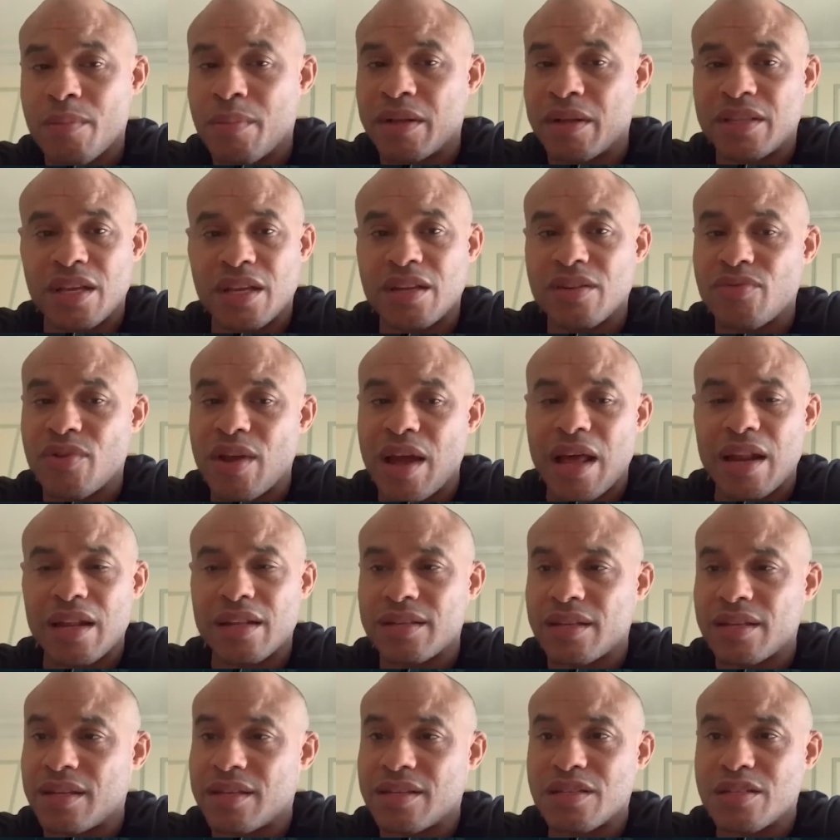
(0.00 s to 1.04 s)
But in
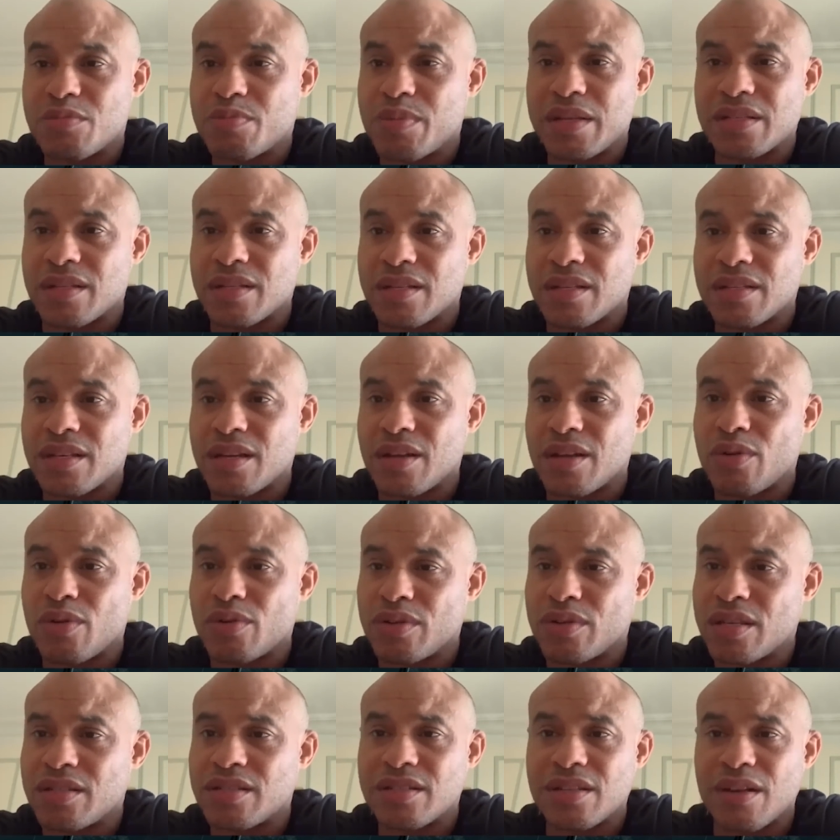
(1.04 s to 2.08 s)
reality, this is business. You know,
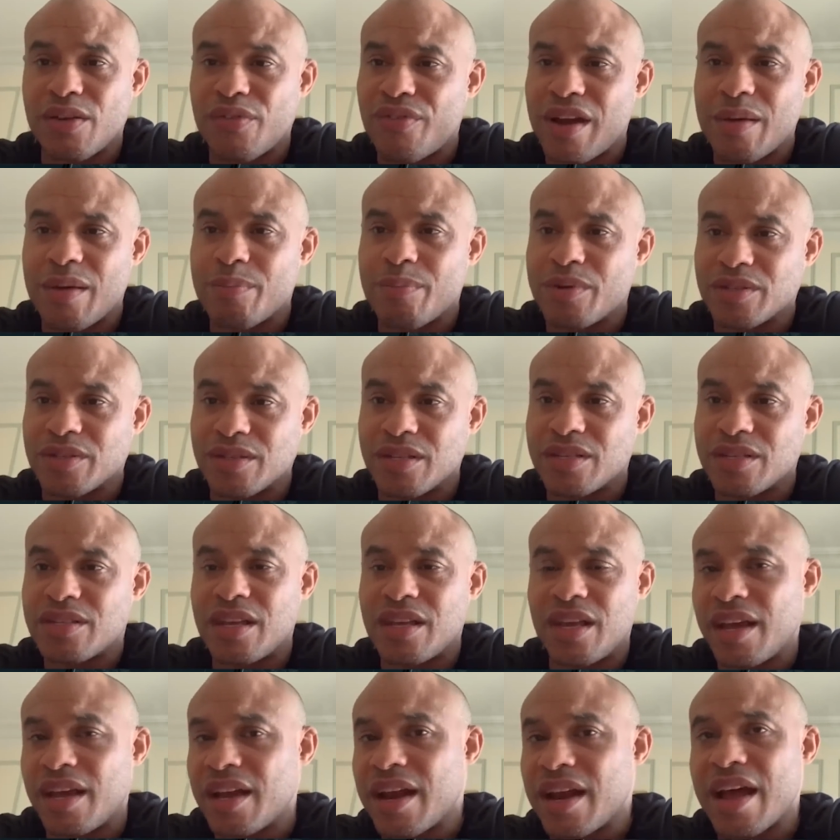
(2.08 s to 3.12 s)
this is the five business.
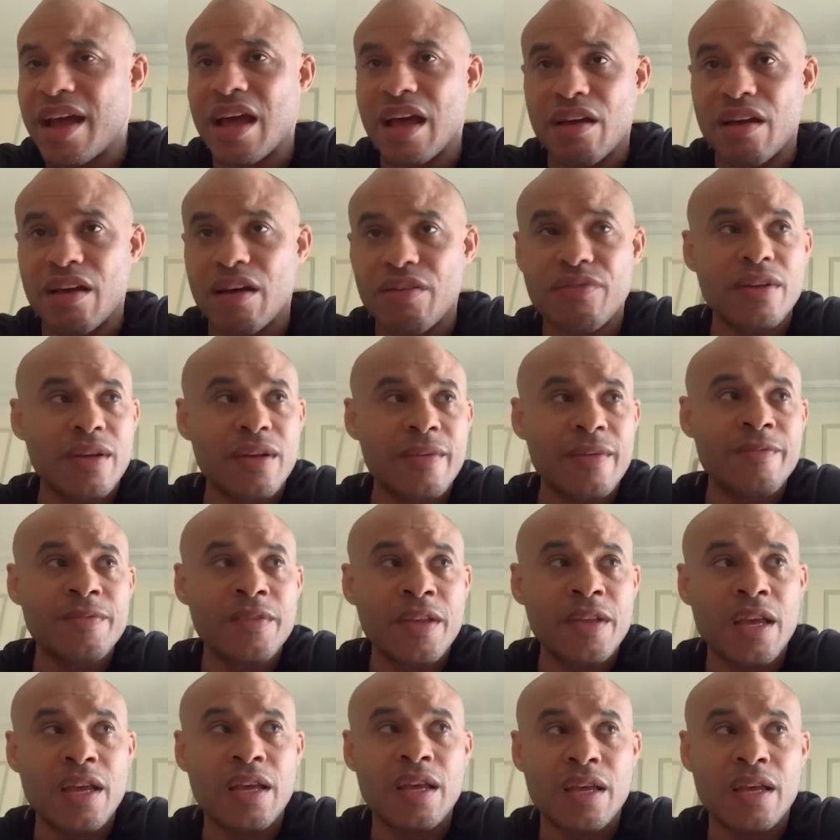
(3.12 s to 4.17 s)
He gonna have
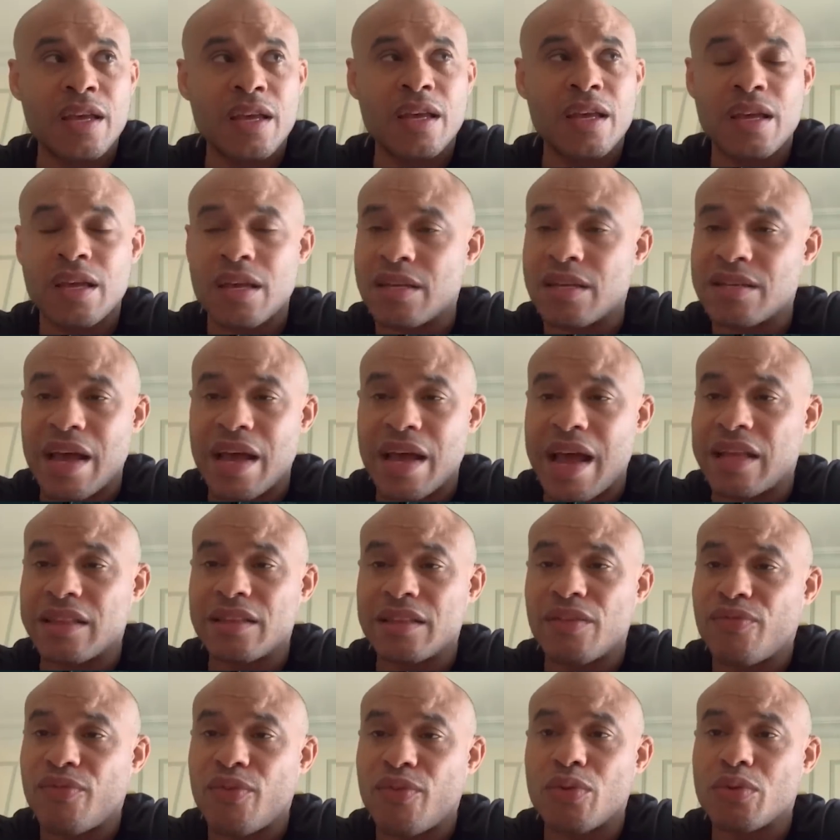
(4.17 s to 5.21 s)
his
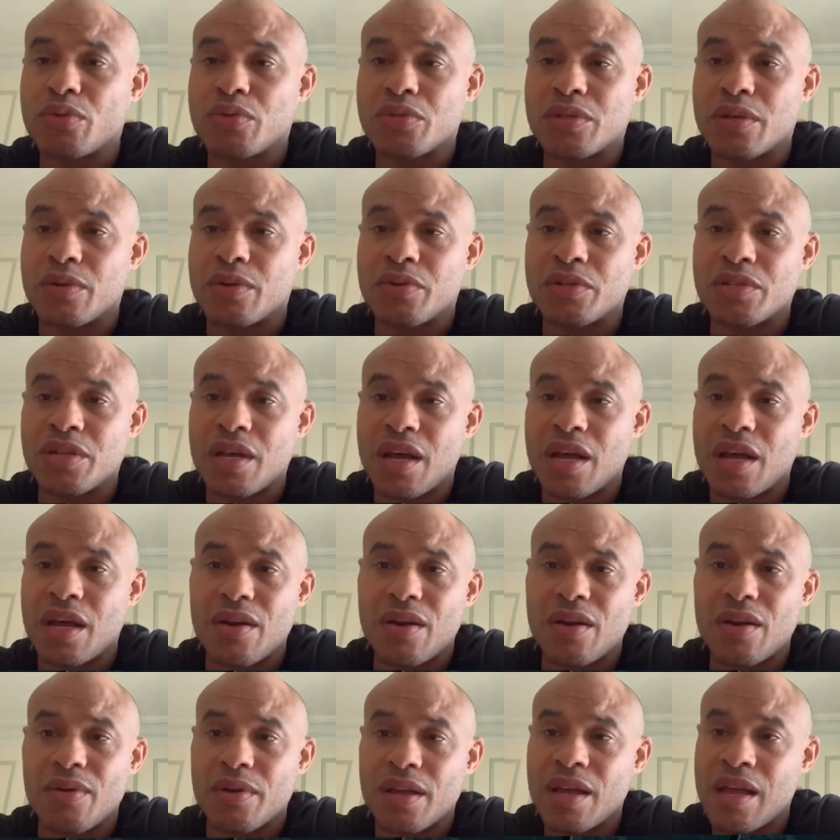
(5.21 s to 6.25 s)
hand full with
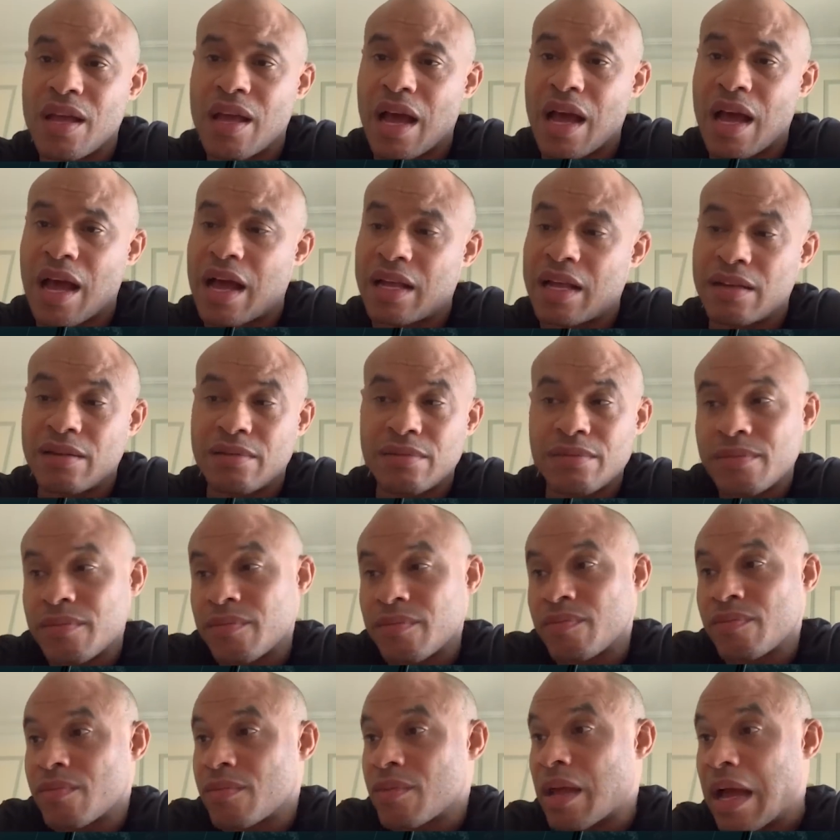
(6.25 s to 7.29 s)
Henry, and
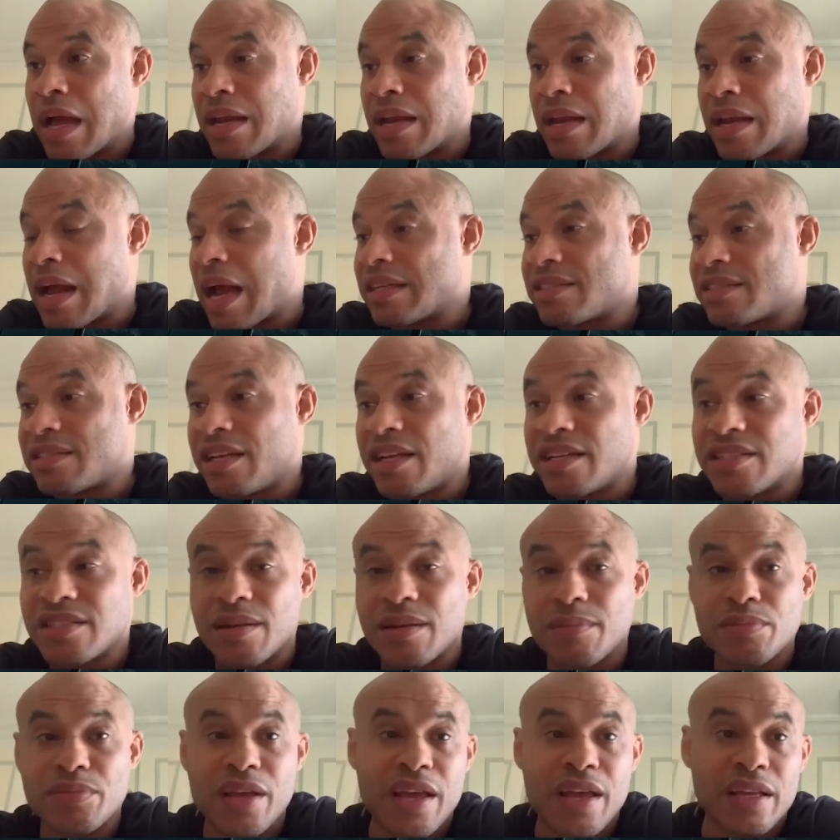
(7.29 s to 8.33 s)
and I see
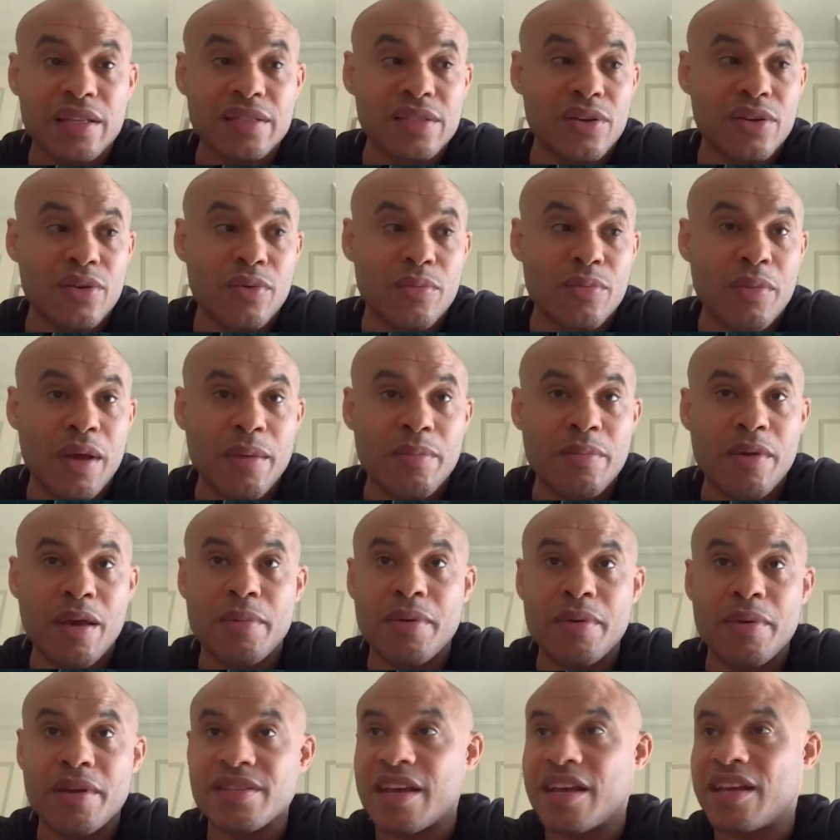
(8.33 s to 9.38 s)
some things. You know,
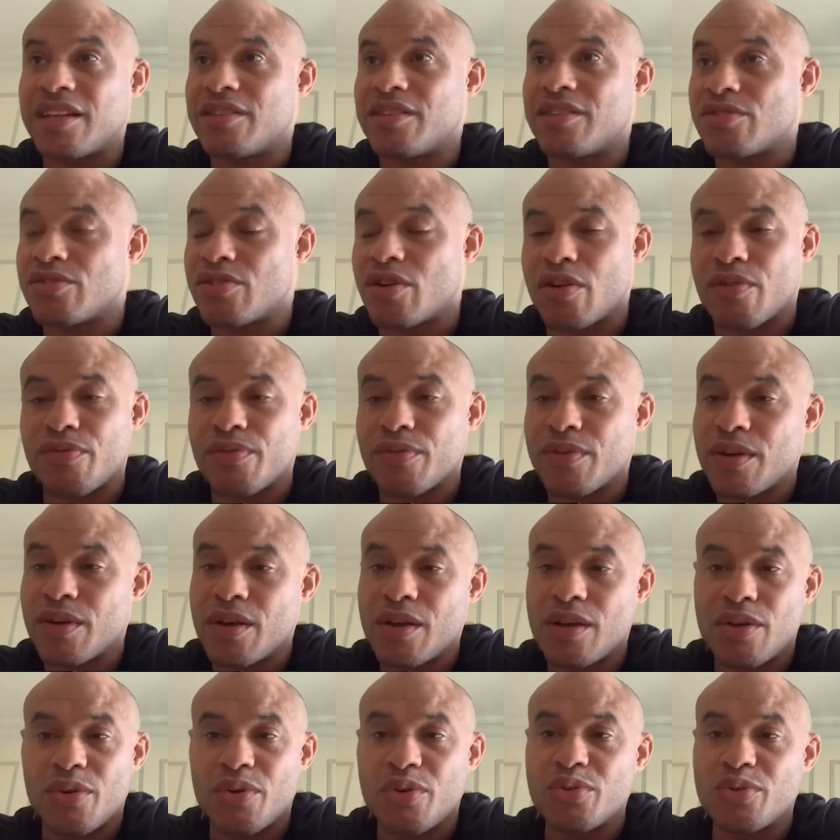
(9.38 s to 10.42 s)
maybe he say he deserve.
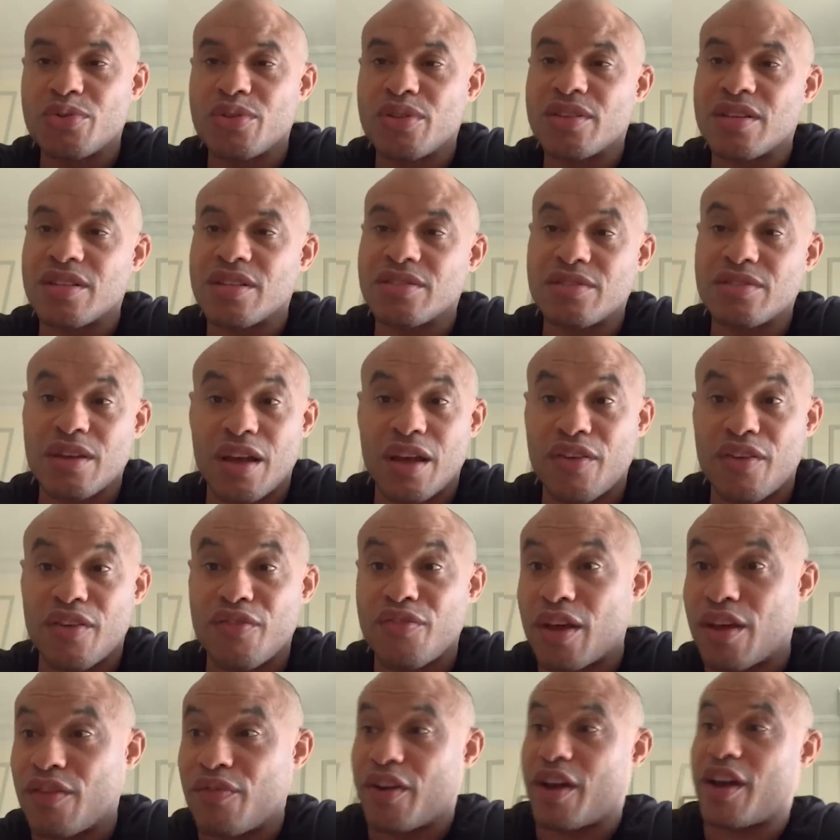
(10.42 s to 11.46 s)
Who doesn't?
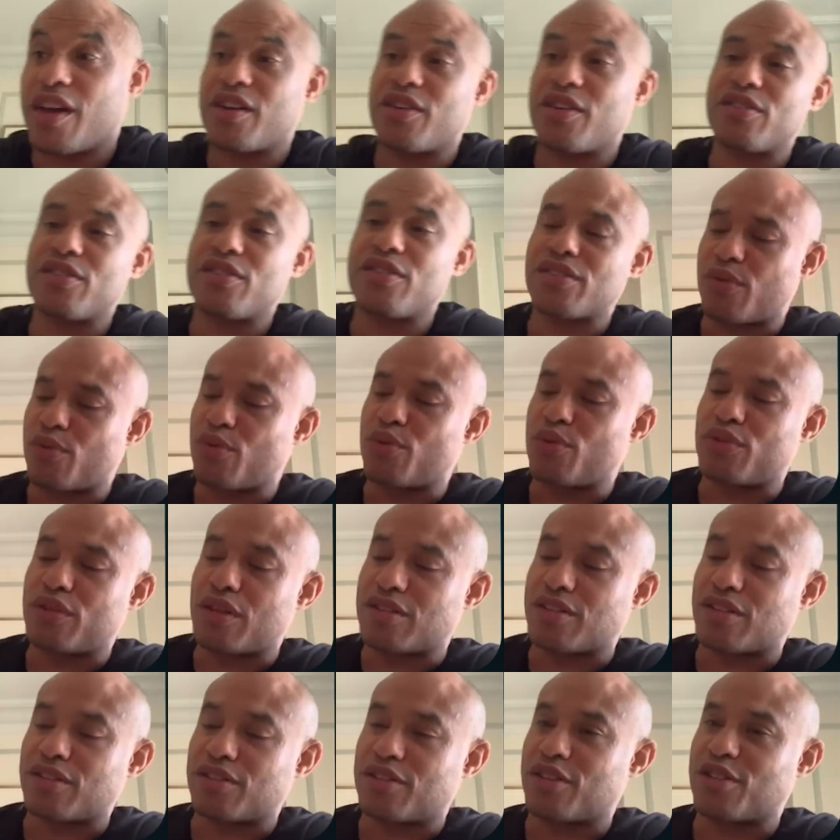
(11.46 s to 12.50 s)
If if Henry Cejudo
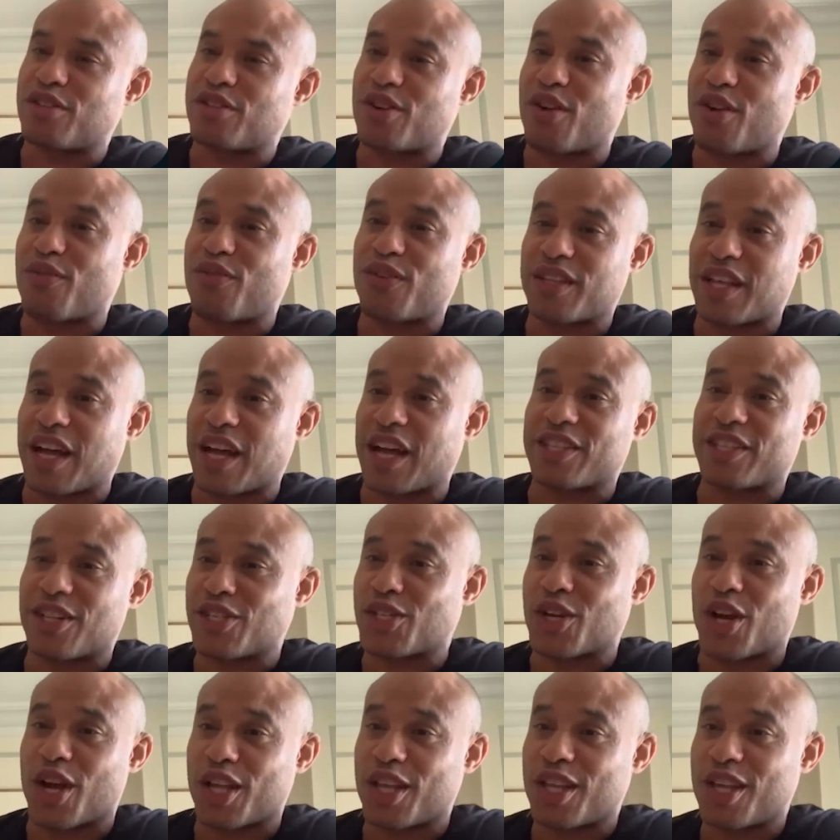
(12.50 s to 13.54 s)
doesn't deserve a title
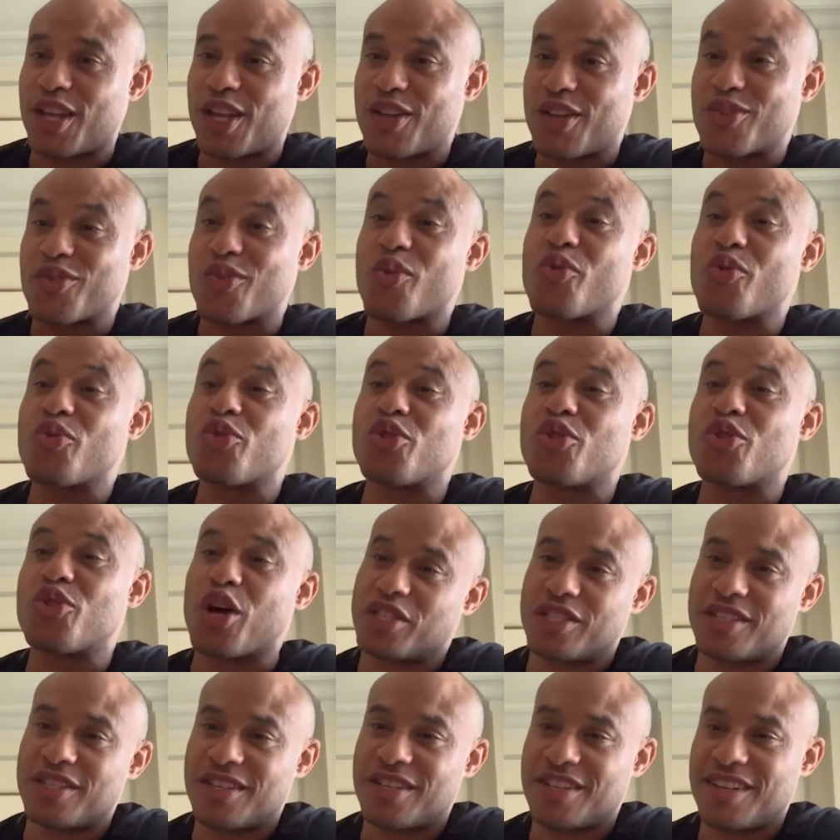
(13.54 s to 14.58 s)
shot, who
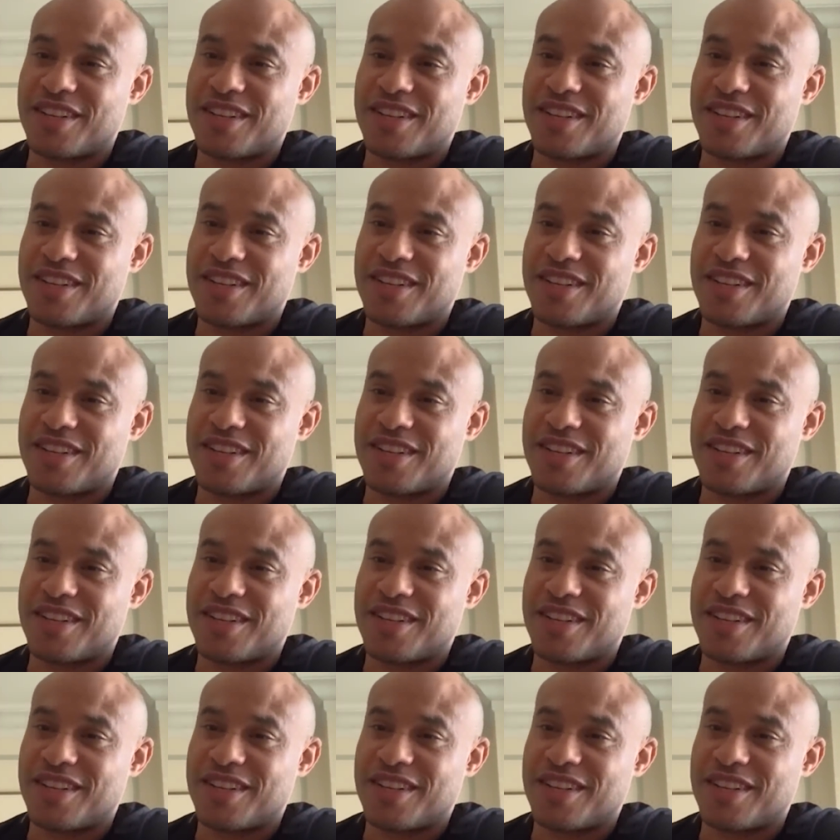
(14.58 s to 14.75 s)
does?